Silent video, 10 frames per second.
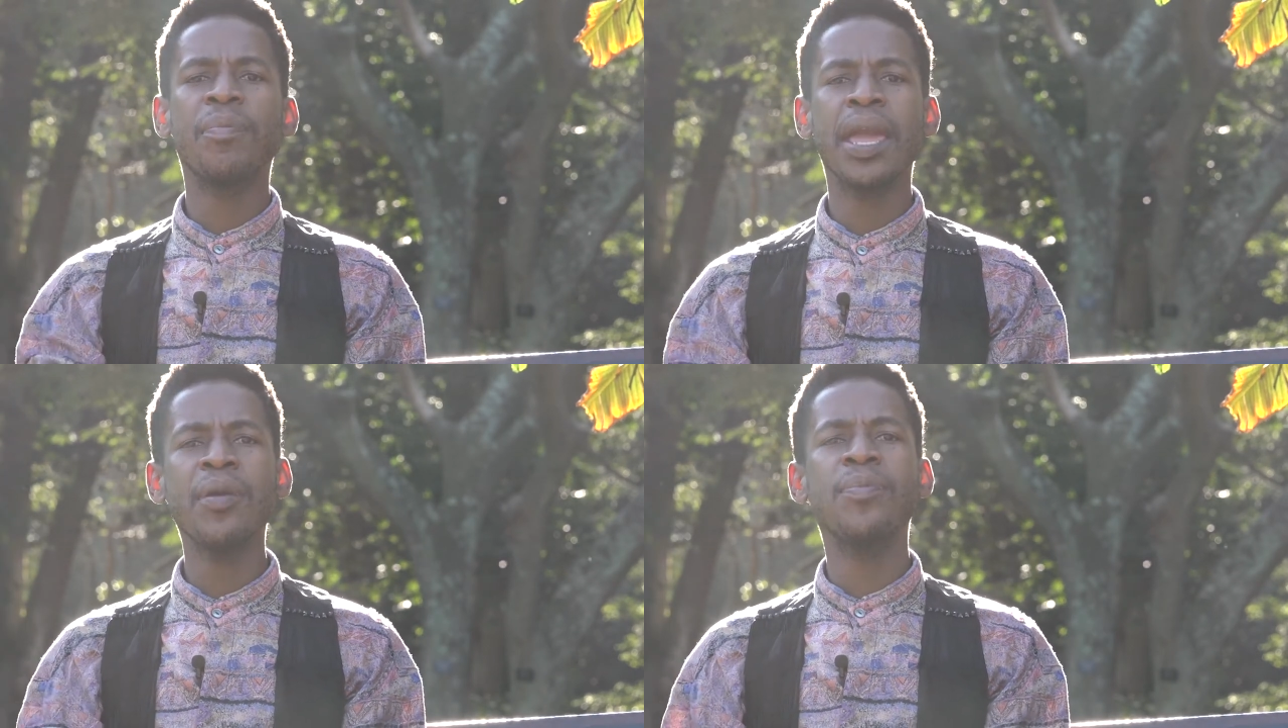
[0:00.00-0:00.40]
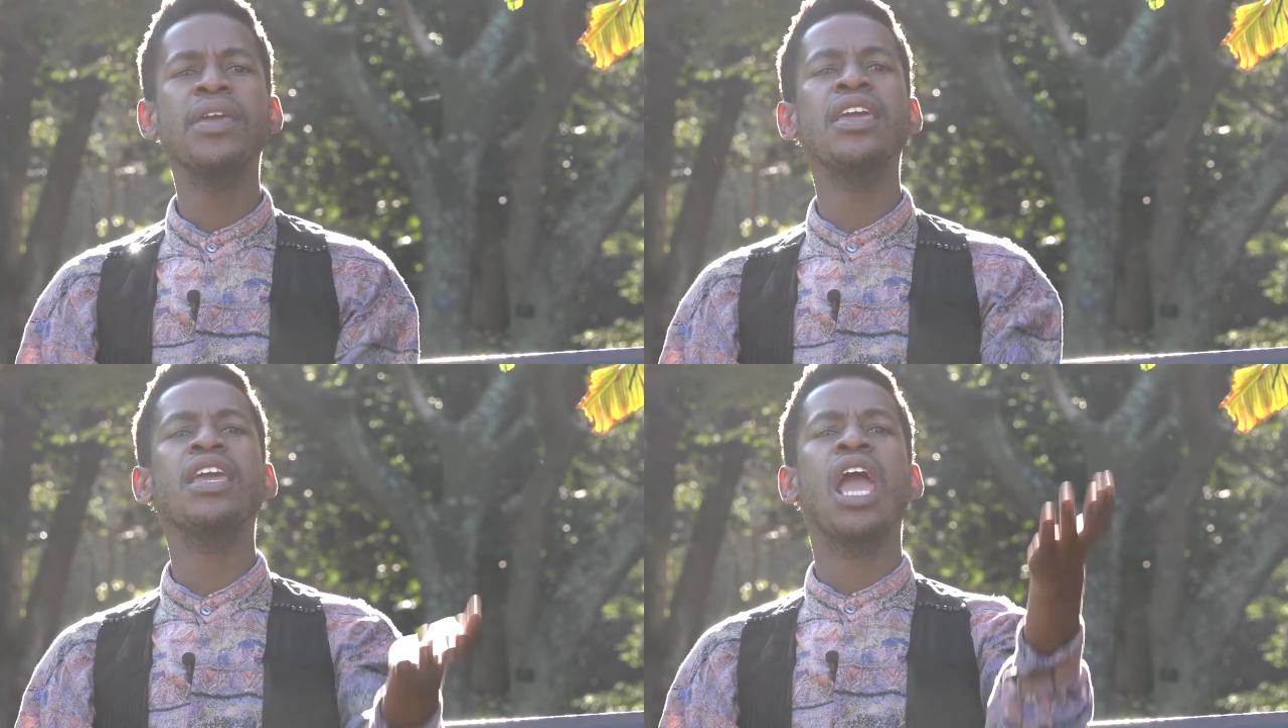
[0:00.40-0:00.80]

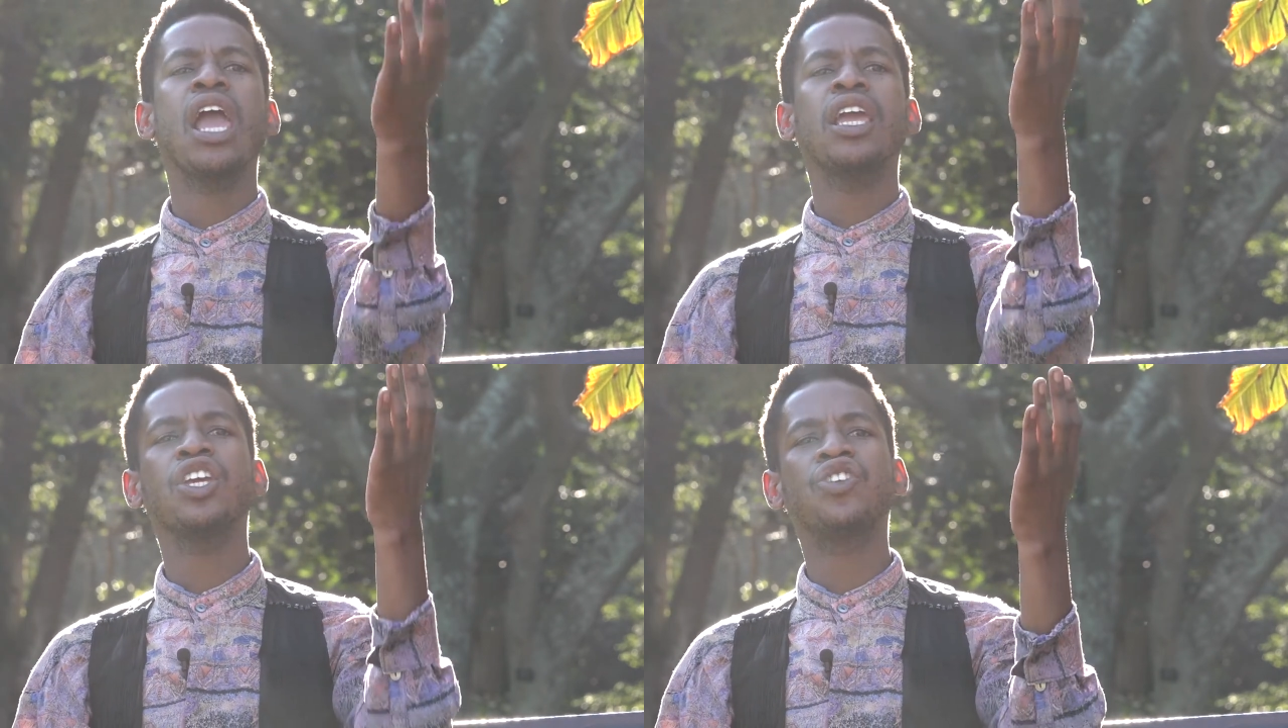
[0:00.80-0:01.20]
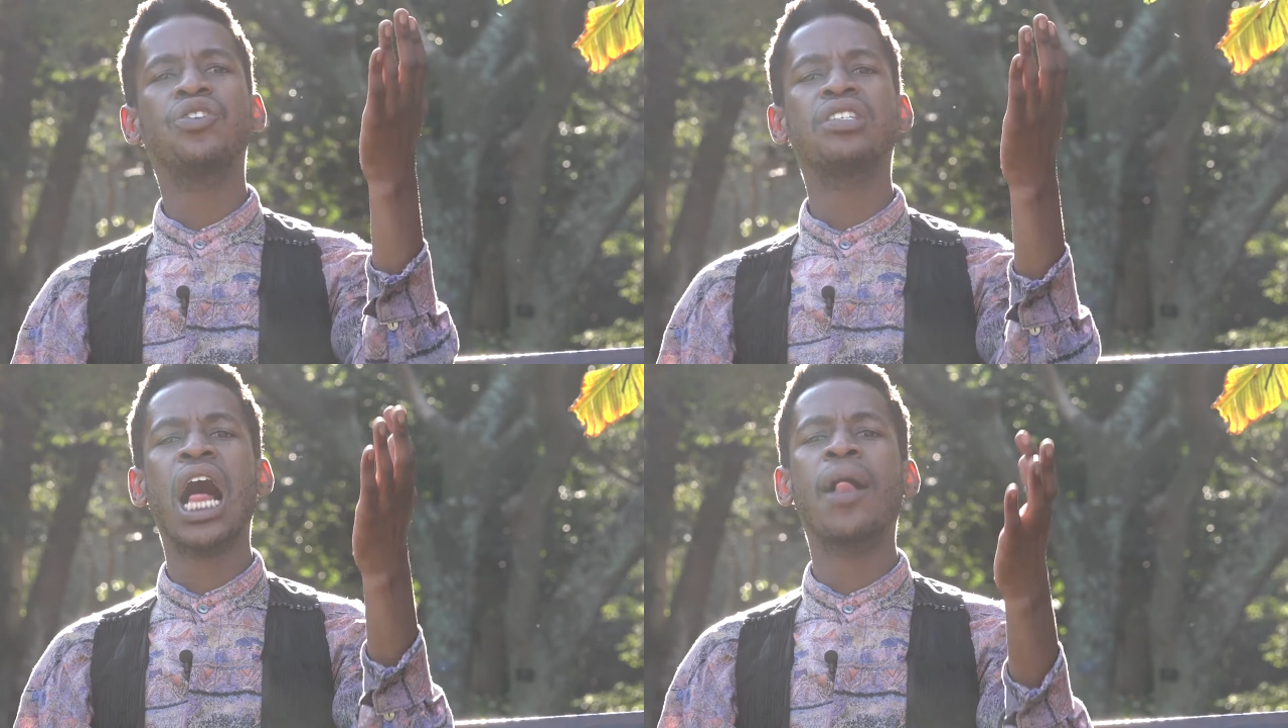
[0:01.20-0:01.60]
maybe
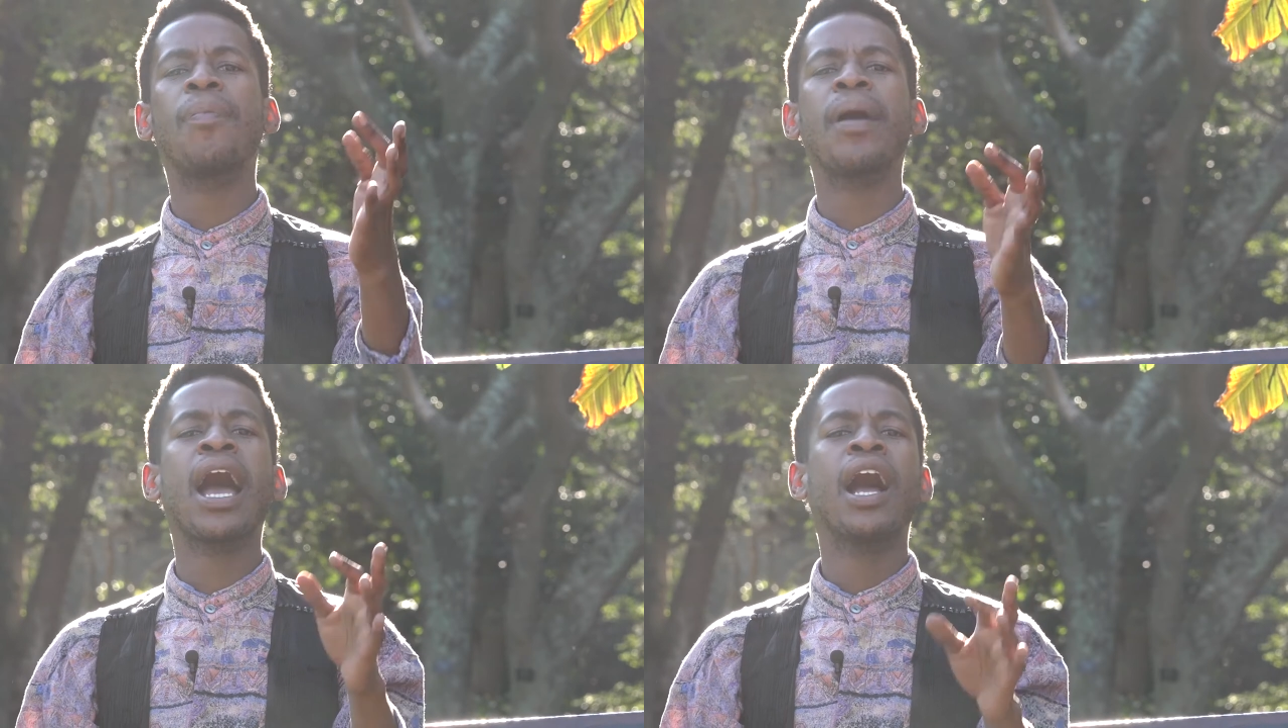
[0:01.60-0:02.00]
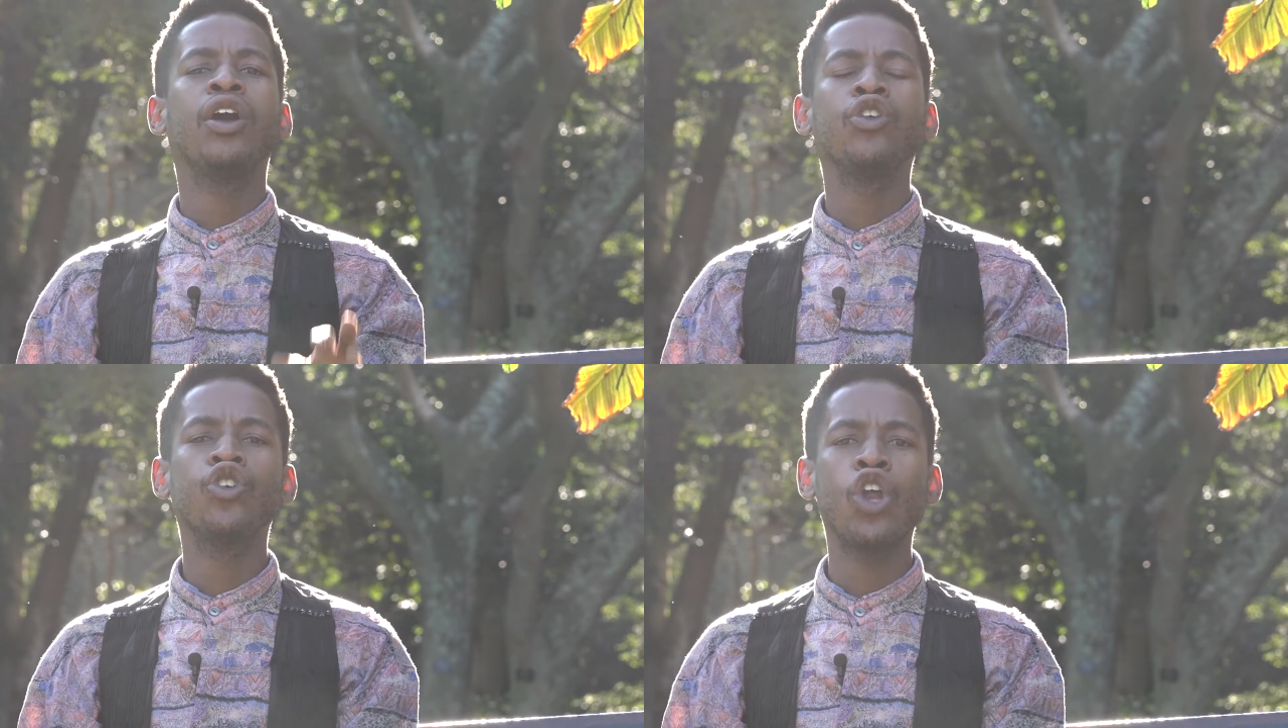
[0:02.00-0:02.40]
Idris Elba,
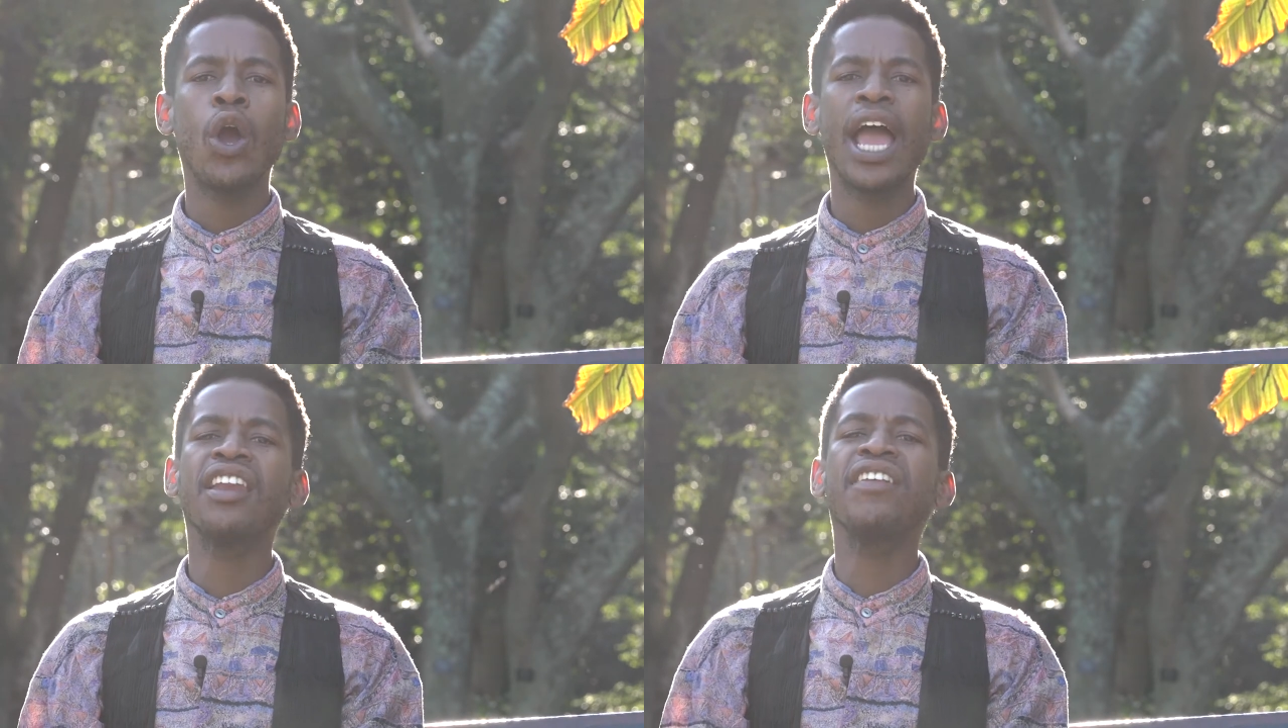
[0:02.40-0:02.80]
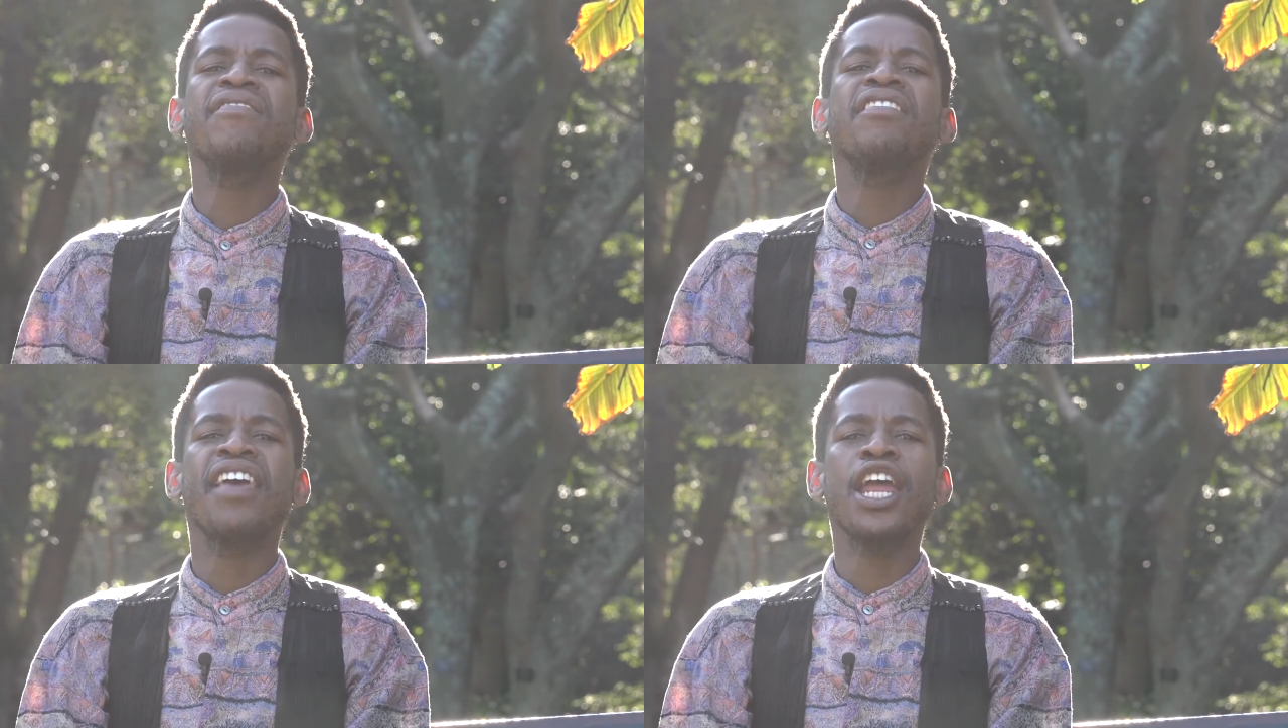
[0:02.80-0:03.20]
you know, and
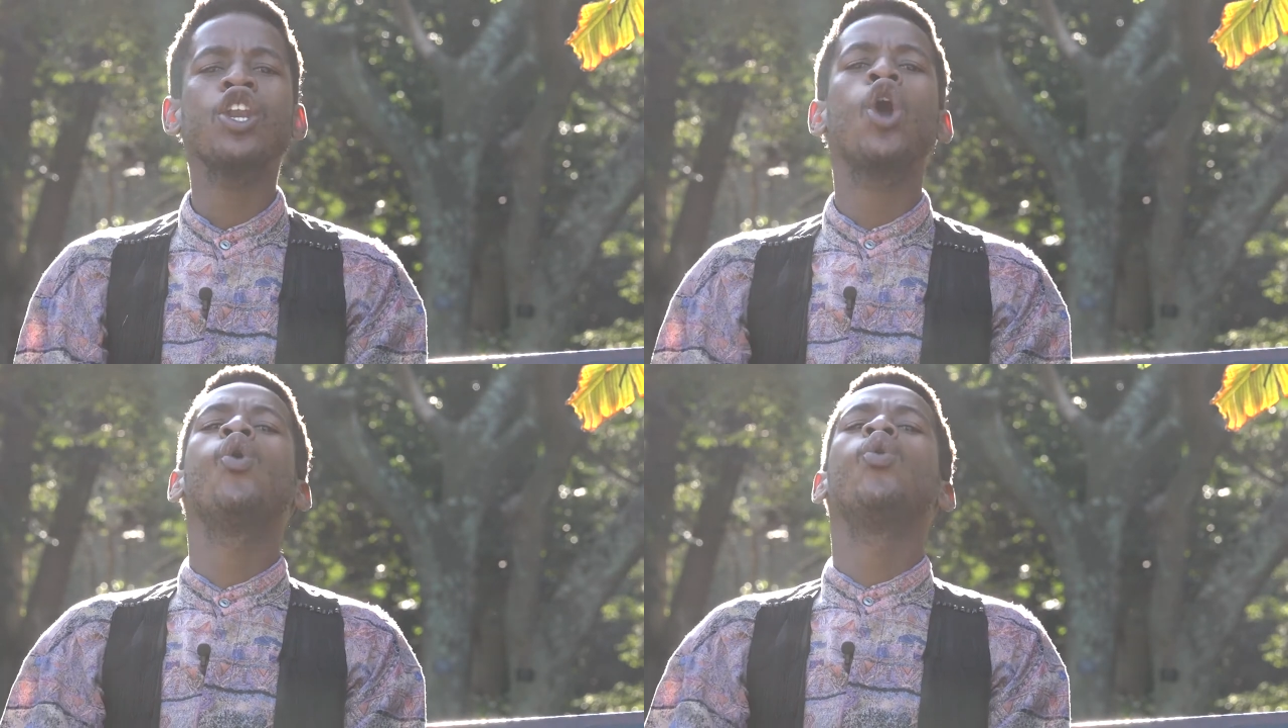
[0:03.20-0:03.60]
even then,